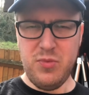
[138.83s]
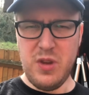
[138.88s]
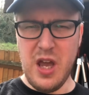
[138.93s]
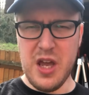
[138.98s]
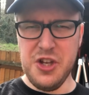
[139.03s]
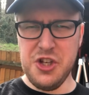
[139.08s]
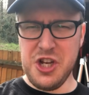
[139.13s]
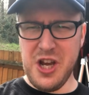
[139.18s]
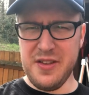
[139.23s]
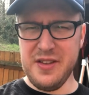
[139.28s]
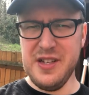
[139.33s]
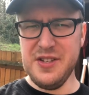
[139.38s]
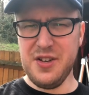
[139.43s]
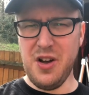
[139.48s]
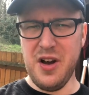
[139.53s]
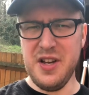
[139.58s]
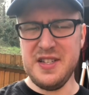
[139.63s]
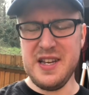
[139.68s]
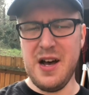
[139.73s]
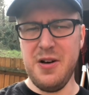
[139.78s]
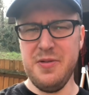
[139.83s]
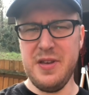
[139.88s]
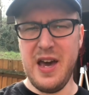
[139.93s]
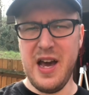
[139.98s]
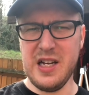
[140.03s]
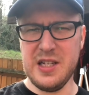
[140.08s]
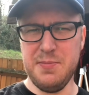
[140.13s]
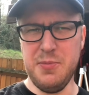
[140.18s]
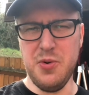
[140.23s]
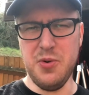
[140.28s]
Check these guys out, the
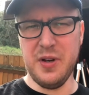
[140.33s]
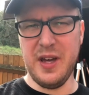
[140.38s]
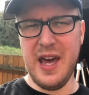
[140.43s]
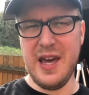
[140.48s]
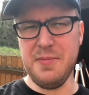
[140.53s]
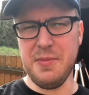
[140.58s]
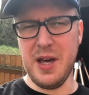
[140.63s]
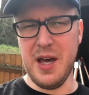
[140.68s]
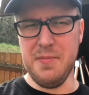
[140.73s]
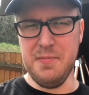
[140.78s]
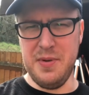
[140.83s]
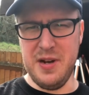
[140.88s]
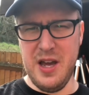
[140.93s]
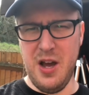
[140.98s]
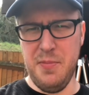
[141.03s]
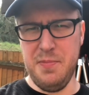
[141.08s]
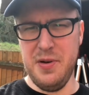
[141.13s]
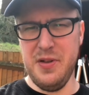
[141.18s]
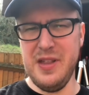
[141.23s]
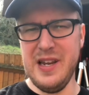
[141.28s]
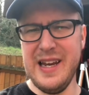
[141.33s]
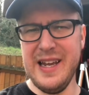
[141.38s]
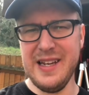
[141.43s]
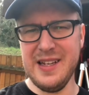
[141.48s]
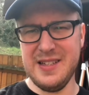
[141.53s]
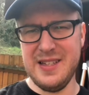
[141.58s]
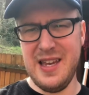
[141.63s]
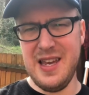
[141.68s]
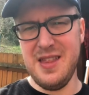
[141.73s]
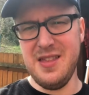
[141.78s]
Exmoor Game Company. I'll put the links
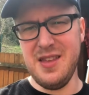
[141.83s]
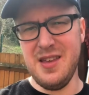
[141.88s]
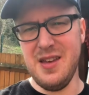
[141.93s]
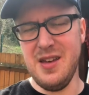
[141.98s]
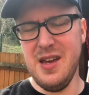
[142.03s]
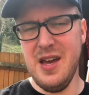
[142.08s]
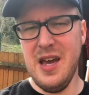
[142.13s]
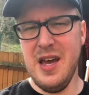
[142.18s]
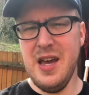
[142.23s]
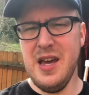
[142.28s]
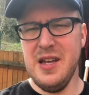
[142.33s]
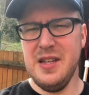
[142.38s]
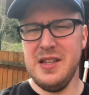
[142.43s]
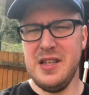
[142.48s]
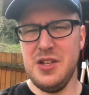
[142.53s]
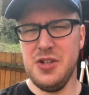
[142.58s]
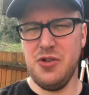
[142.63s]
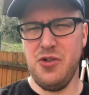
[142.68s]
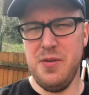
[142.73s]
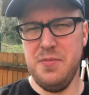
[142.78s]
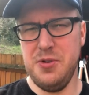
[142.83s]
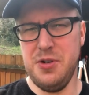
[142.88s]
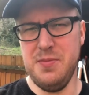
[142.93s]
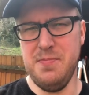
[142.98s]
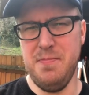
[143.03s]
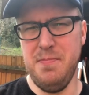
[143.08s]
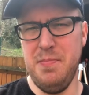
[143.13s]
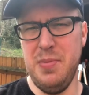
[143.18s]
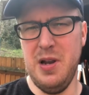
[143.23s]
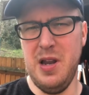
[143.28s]
in the description
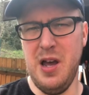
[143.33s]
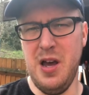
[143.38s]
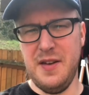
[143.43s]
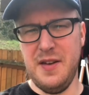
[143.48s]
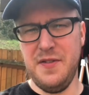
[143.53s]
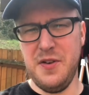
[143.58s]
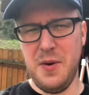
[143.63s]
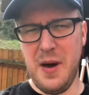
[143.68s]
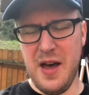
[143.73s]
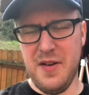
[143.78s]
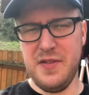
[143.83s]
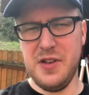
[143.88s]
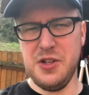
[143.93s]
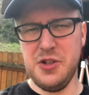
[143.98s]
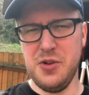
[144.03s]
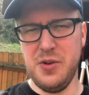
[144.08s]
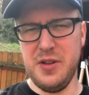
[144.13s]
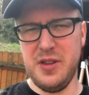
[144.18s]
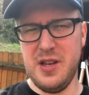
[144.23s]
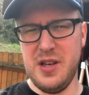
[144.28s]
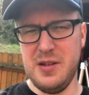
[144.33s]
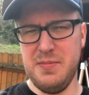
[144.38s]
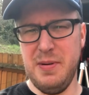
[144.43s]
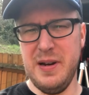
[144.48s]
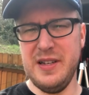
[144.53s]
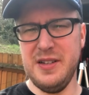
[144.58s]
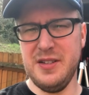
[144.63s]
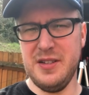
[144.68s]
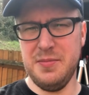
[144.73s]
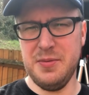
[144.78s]
below. you have enjoyed this,
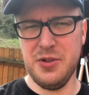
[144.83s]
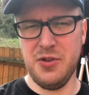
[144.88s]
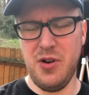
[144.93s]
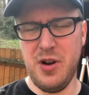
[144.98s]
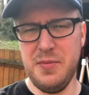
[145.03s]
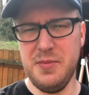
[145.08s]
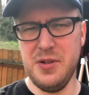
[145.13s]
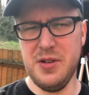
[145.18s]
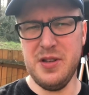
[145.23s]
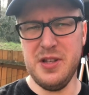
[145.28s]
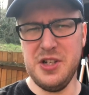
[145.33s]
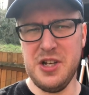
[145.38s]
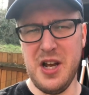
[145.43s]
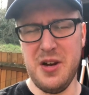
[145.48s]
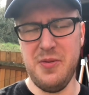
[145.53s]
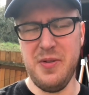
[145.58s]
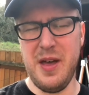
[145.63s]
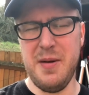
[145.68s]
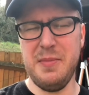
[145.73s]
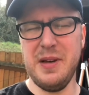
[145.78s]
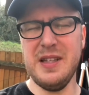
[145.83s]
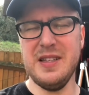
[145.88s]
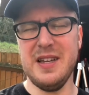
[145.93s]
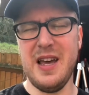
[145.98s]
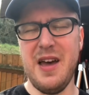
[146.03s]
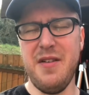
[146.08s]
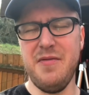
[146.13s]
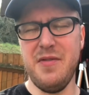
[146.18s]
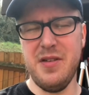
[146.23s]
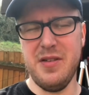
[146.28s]
please subscribe to the channel. That means
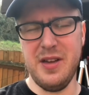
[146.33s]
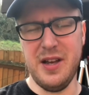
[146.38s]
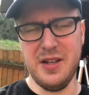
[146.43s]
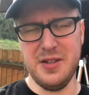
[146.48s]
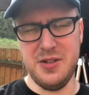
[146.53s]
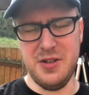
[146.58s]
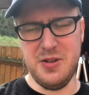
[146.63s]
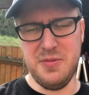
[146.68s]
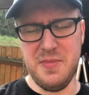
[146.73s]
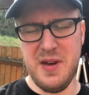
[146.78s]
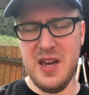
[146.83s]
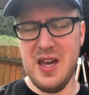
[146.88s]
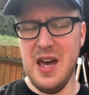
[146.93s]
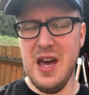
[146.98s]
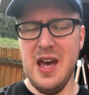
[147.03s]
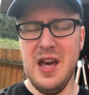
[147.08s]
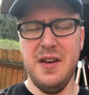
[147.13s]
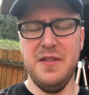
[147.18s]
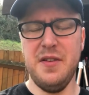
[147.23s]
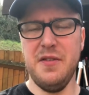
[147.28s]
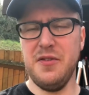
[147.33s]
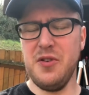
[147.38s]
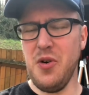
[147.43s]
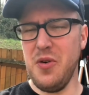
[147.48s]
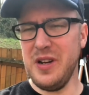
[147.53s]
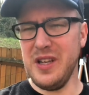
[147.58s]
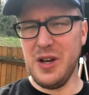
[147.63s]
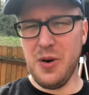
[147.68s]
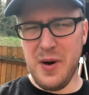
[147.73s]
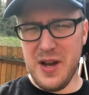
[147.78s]
everything to me. If you've got any
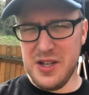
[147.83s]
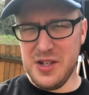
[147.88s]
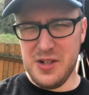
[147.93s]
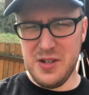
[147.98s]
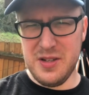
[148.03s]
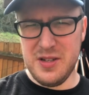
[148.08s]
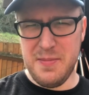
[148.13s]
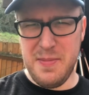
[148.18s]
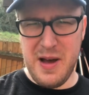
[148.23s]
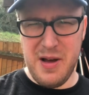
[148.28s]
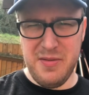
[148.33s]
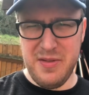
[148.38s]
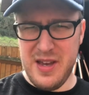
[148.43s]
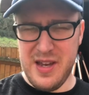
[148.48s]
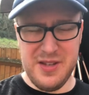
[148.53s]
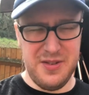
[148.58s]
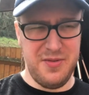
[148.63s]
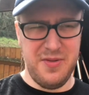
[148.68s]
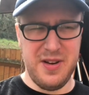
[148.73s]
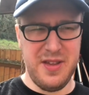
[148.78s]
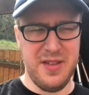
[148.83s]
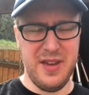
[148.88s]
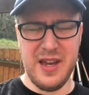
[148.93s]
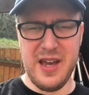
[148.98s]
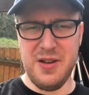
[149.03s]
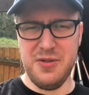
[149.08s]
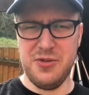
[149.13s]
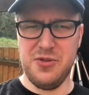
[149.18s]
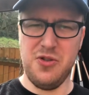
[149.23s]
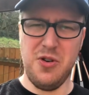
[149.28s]
questions about this or anything
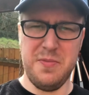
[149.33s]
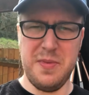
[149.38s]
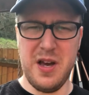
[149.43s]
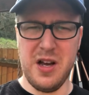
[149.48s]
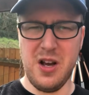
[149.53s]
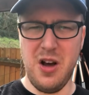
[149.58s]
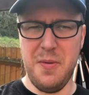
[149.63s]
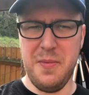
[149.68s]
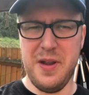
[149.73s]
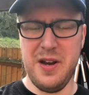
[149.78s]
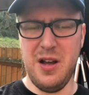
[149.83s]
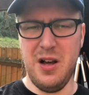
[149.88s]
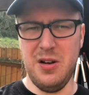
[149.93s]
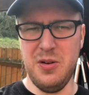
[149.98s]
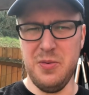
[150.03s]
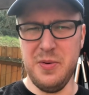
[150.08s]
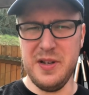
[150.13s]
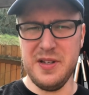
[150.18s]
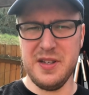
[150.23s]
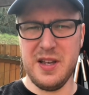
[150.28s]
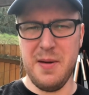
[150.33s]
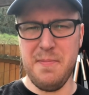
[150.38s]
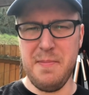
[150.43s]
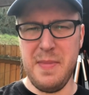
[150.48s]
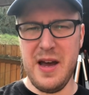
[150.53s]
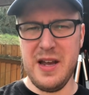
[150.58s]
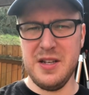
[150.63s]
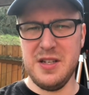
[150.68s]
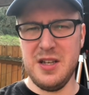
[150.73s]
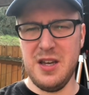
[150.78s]
else, drop me a comment. I'll always come
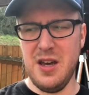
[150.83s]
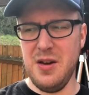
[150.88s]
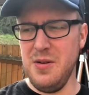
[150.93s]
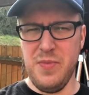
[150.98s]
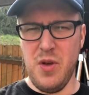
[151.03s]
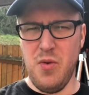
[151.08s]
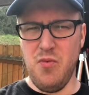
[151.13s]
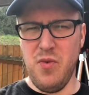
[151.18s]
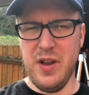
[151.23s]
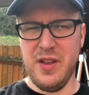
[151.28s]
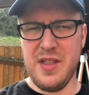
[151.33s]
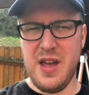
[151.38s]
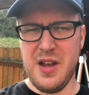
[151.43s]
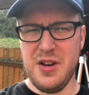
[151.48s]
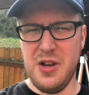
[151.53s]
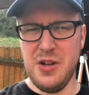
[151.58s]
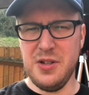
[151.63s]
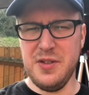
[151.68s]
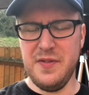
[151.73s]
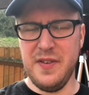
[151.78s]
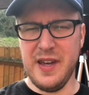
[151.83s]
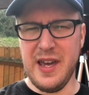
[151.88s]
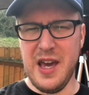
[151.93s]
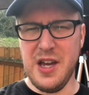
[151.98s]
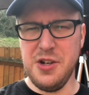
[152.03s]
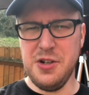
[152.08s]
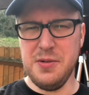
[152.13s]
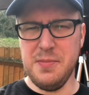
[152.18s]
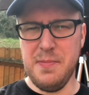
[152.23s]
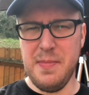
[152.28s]
back to you. Ring that
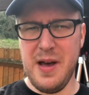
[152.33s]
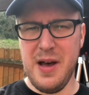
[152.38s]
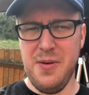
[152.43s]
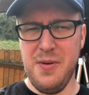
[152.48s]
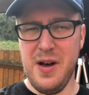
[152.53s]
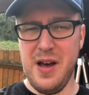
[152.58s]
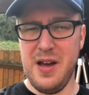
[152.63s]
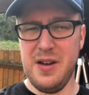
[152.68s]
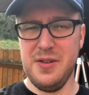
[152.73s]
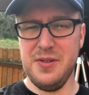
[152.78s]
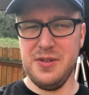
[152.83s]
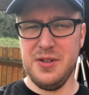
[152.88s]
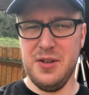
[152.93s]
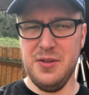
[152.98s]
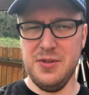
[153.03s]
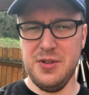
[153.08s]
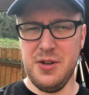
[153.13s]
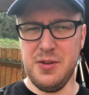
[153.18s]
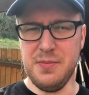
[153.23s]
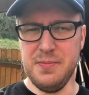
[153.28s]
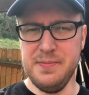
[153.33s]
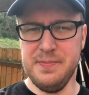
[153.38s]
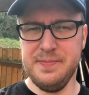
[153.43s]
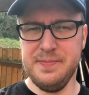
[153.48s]
notification bell, and I'll see you soon.